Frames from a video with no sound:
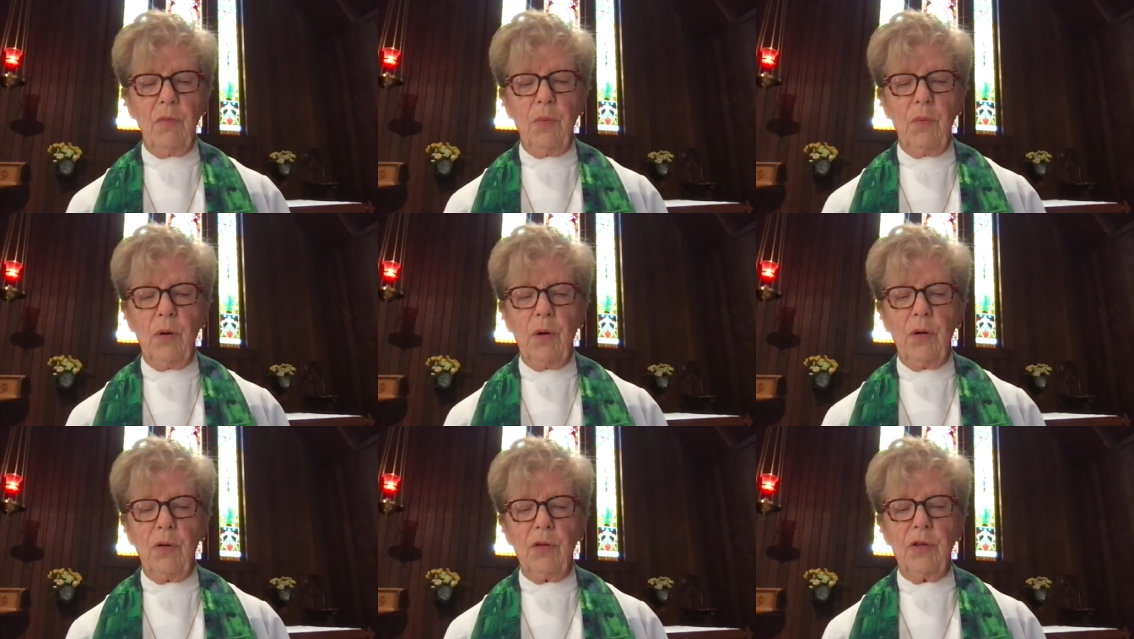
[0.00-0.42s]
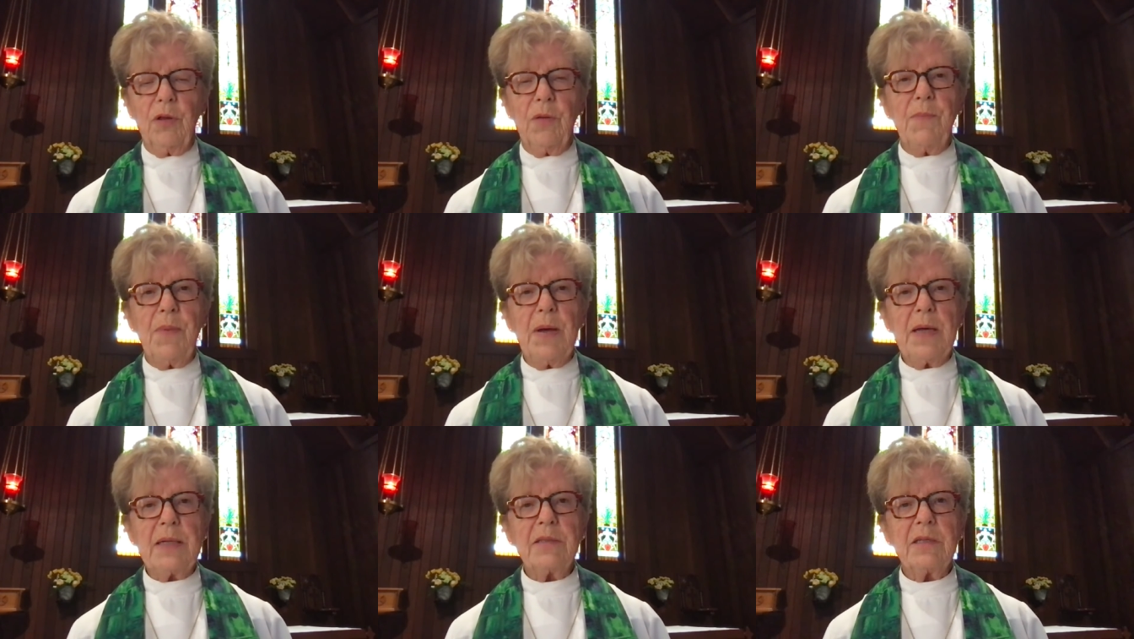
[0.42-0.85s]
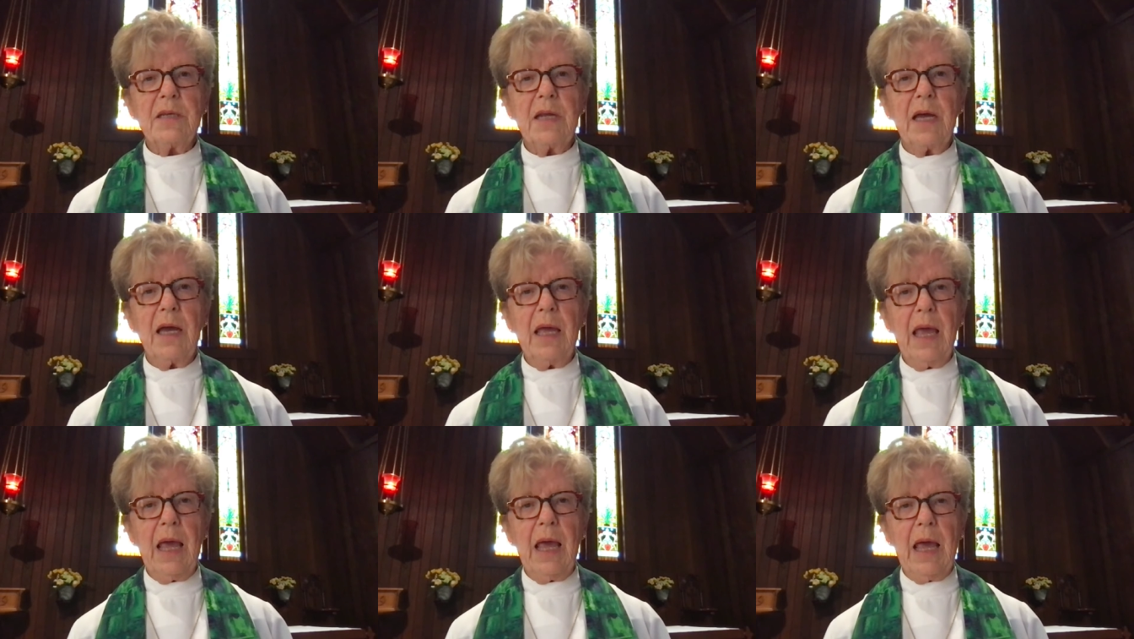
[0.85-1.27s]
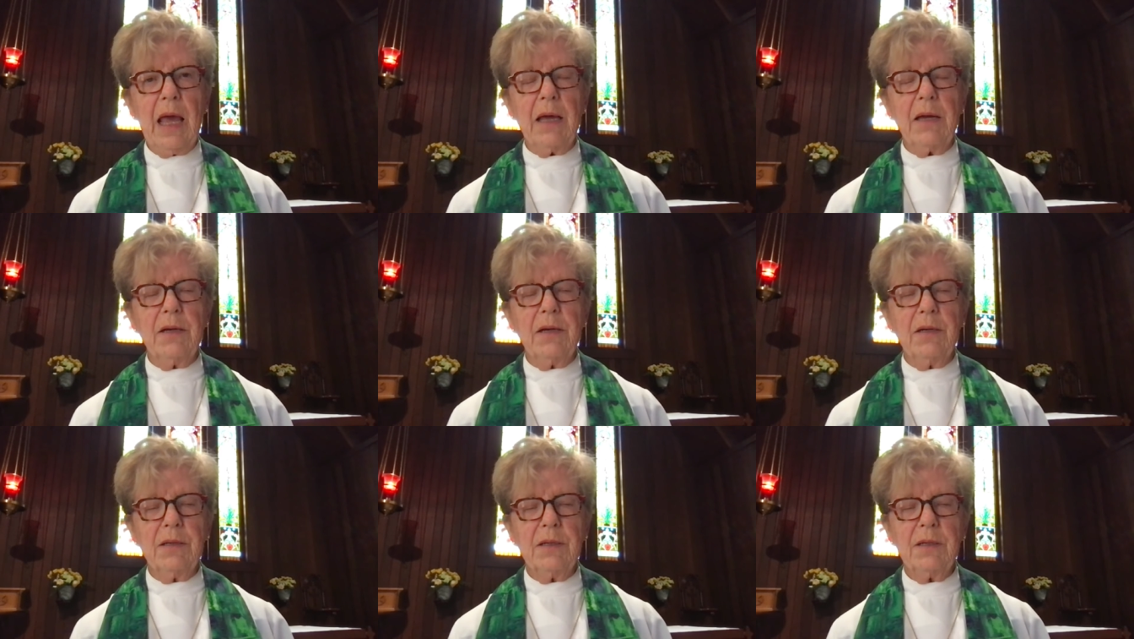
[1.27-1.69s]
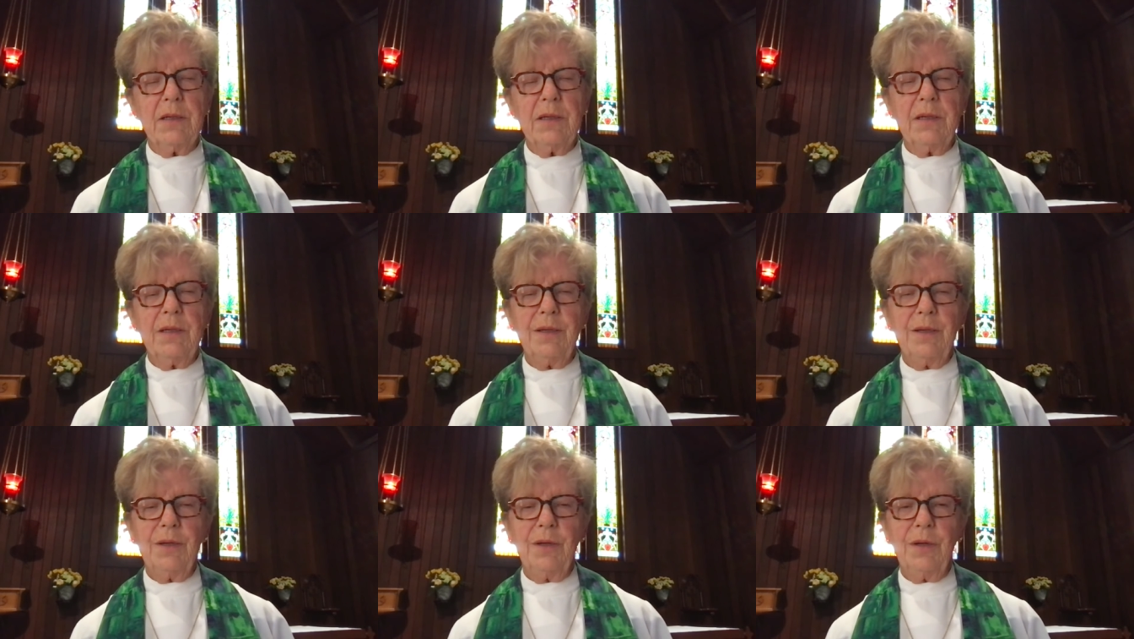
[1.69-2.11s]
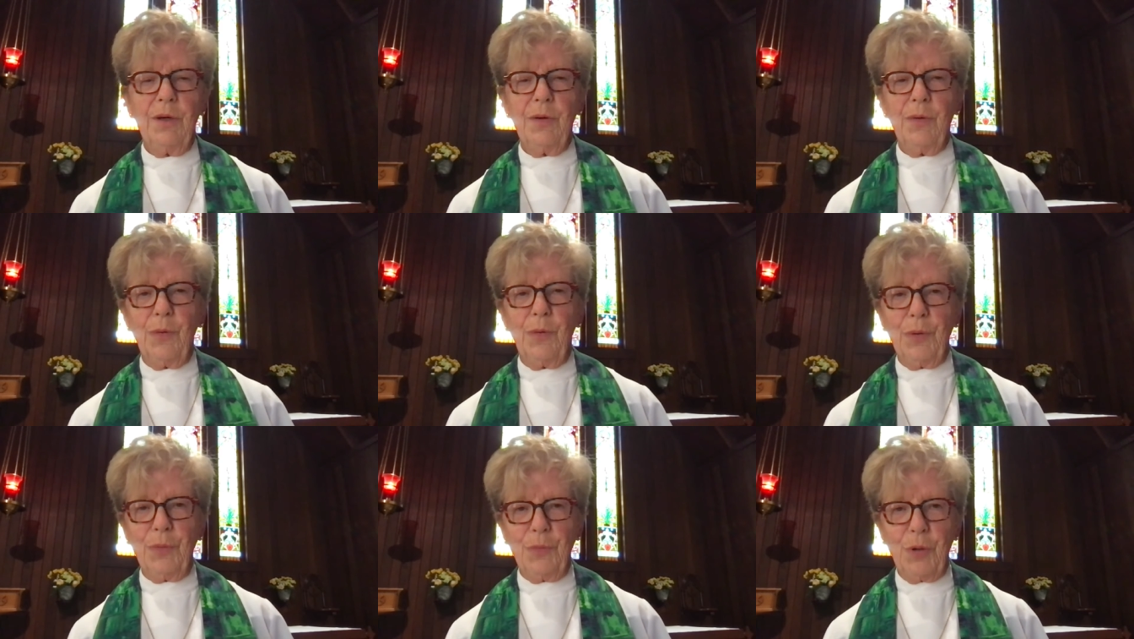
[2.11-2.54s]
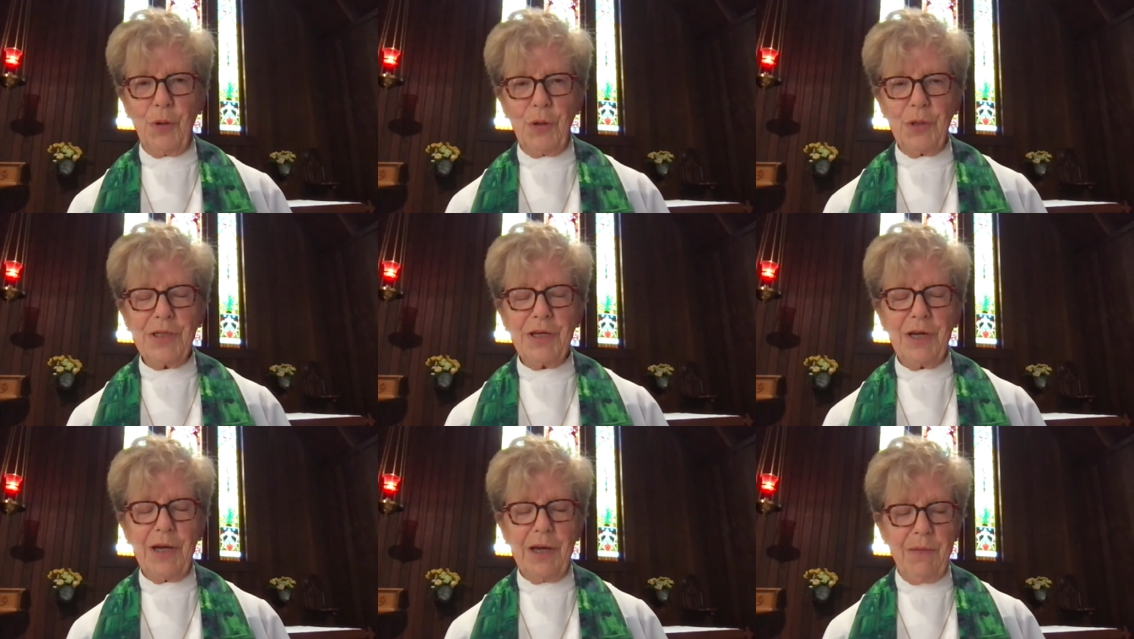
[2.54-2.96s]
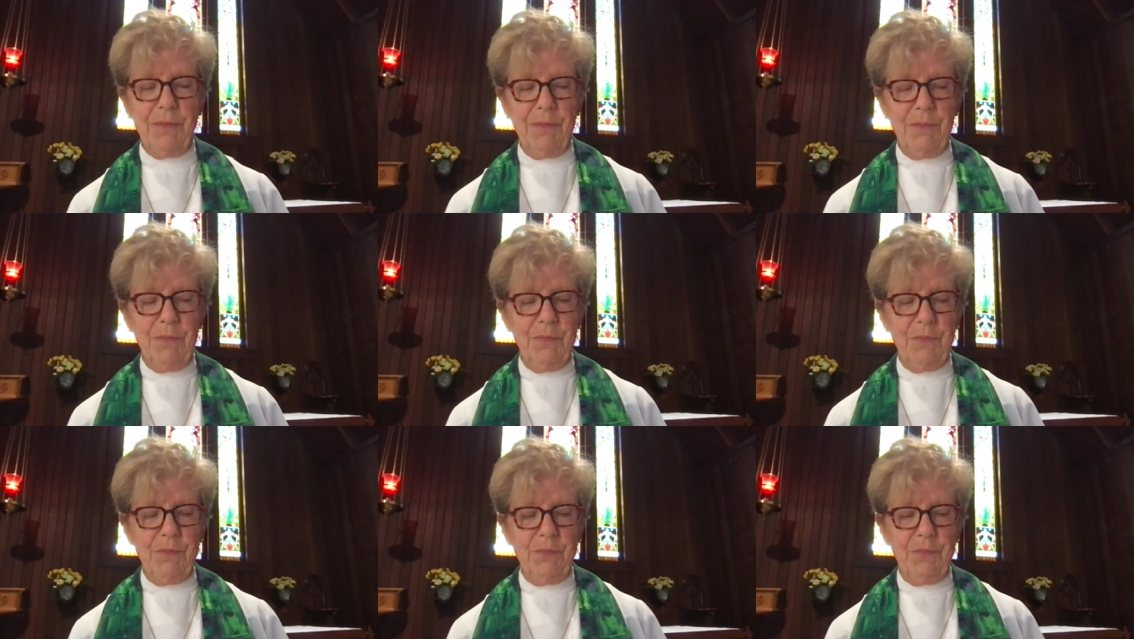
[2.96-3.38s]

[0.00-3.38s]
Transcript: world the best I had one more time.